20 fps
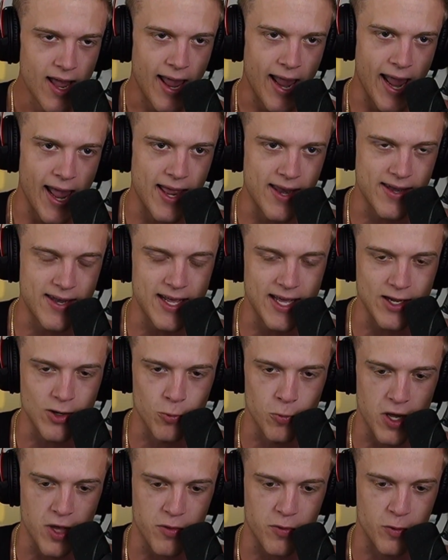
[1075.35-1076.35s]
ending
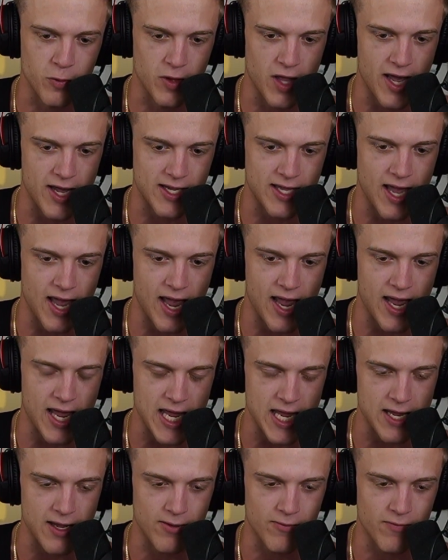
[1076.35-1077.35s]
with like
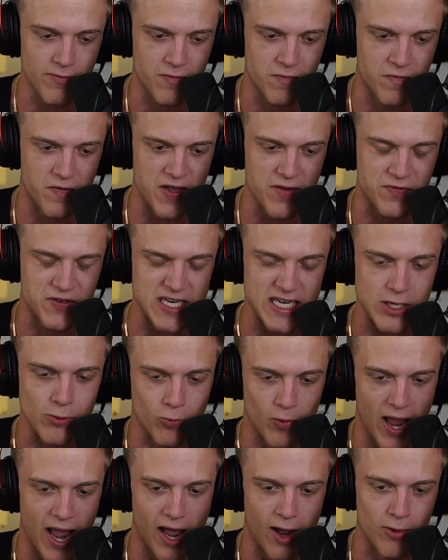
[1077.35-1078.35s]
a 50
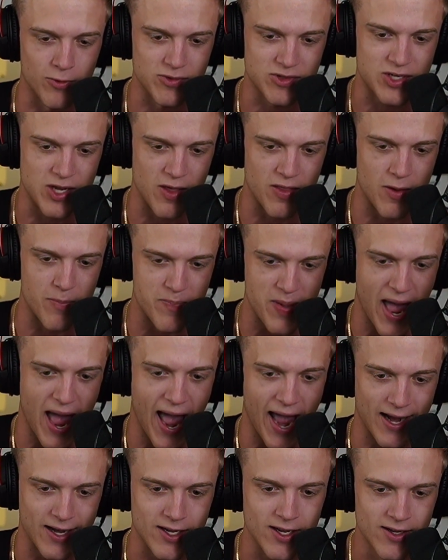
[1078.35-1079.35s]
round to the
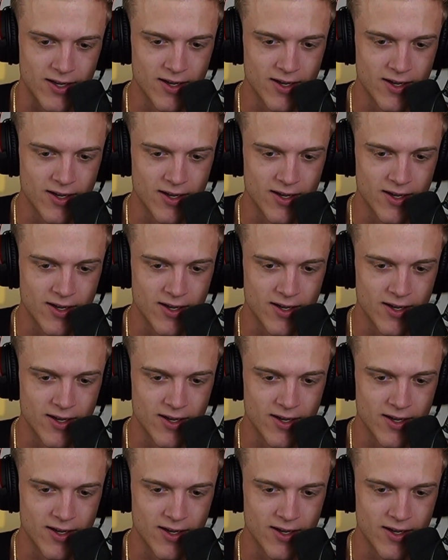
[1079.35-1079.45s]
back